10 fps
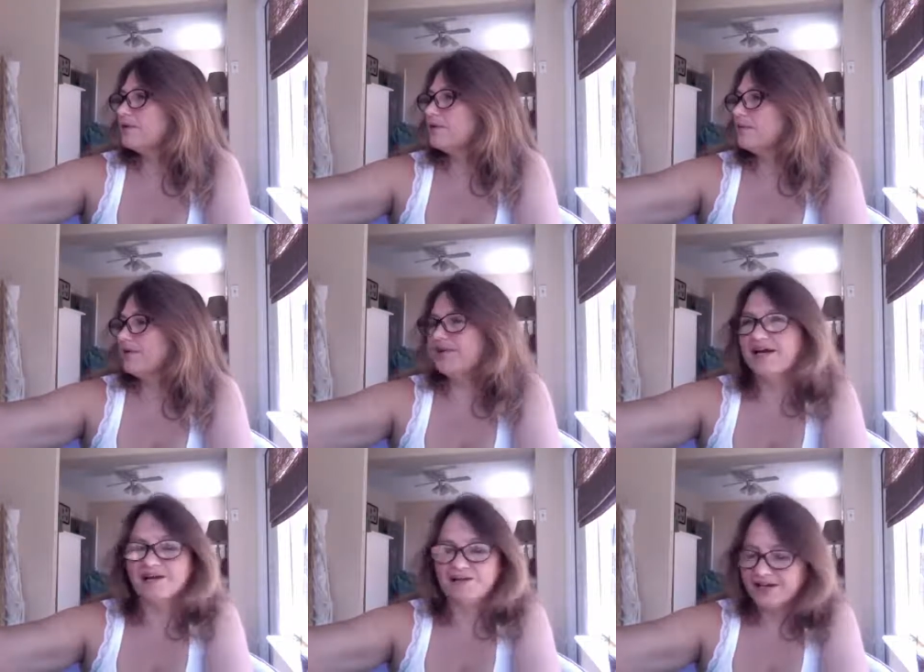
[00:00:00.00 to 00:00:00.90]
But
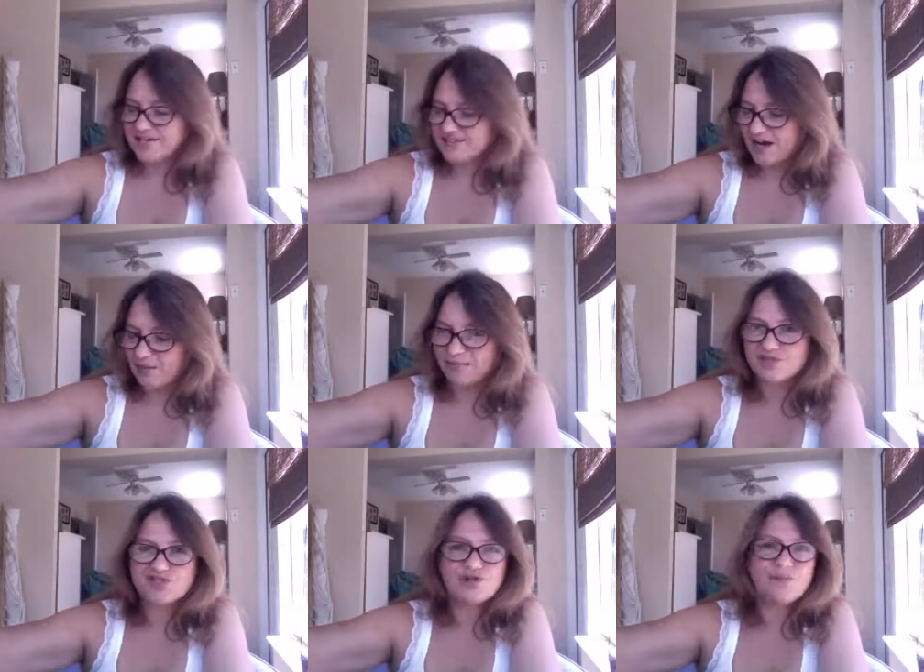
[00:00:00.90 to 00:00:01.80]
yeah, nice album.
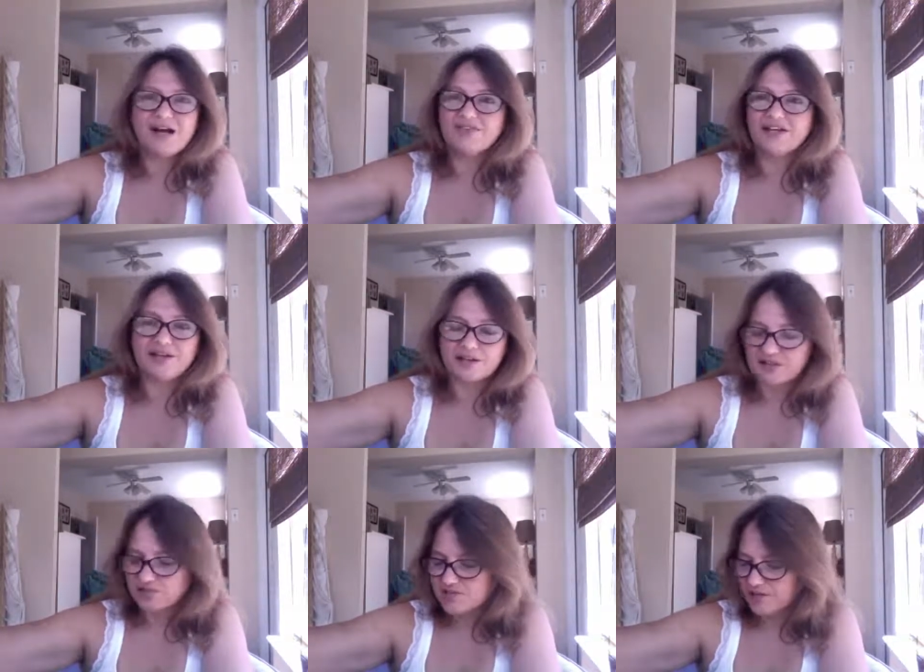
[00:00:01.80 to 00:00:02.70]
It's too bad they didn't
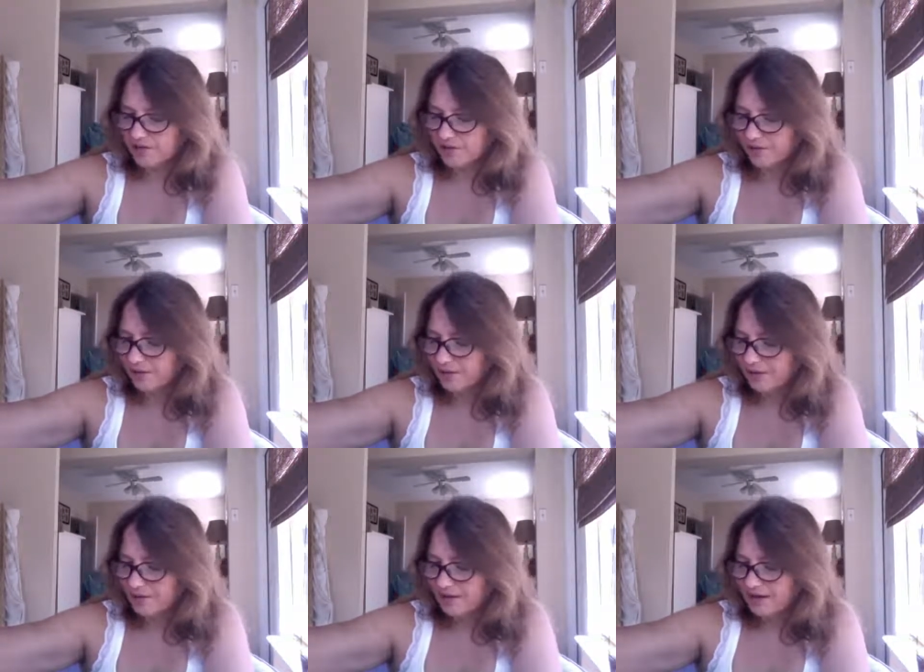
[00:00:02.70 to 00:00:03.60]
continue.
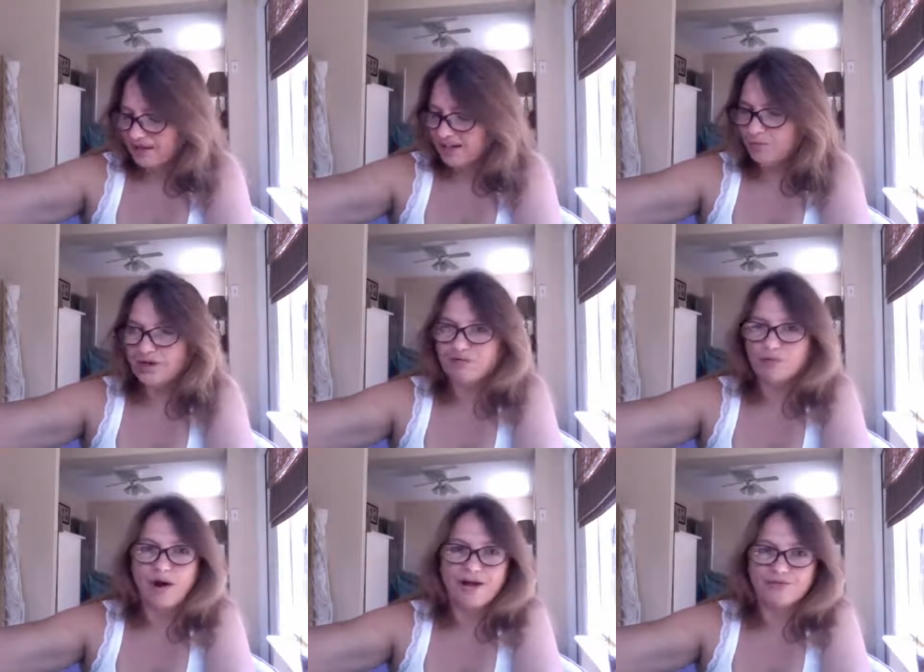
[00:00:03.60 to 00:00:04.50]
They would
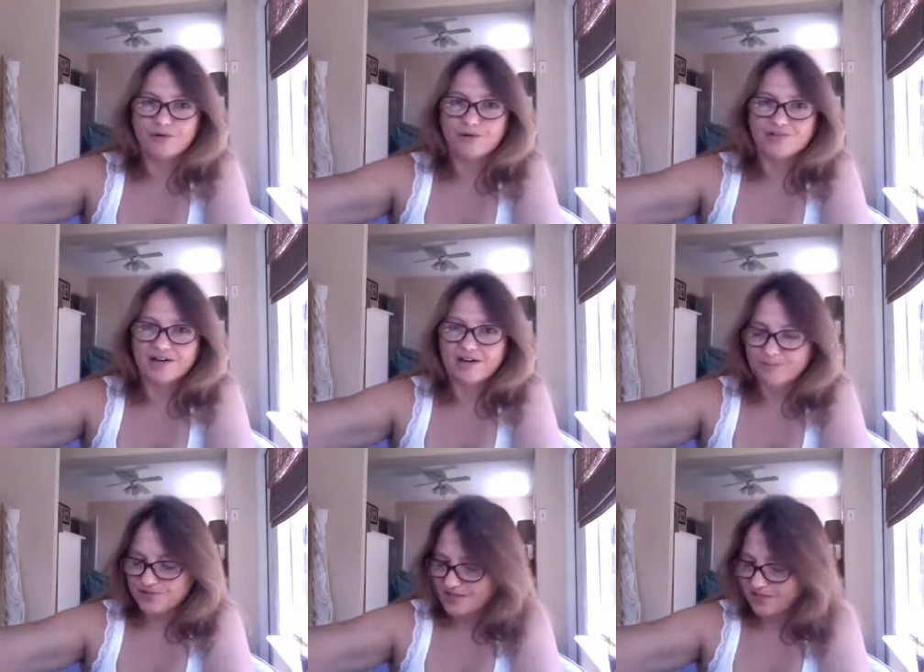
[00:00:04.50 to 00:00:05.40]
have rivaled
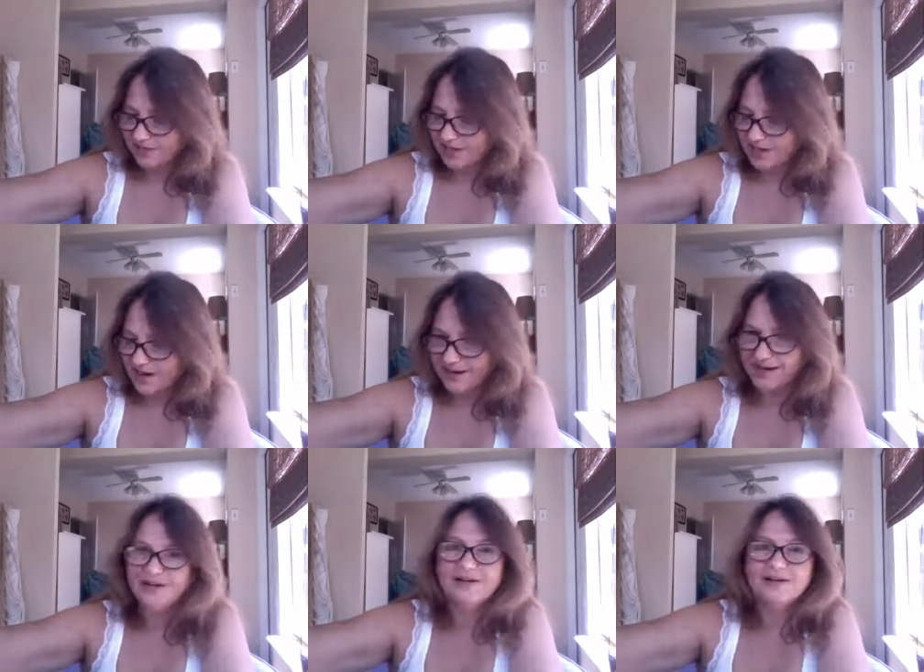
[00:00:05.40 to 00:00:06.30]
Steely Dan.